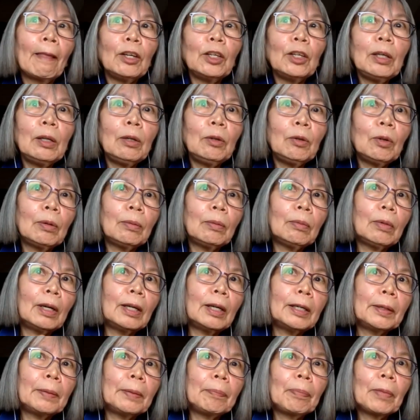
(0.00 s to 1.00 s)
you know
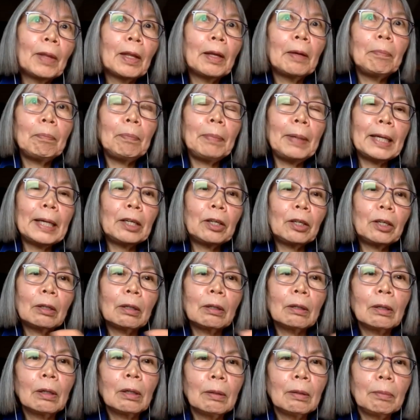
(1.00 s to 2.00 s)
um,
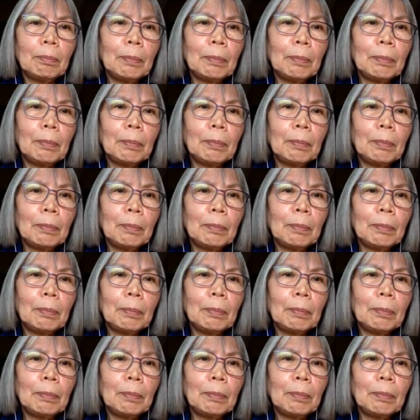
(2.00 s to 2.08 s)
better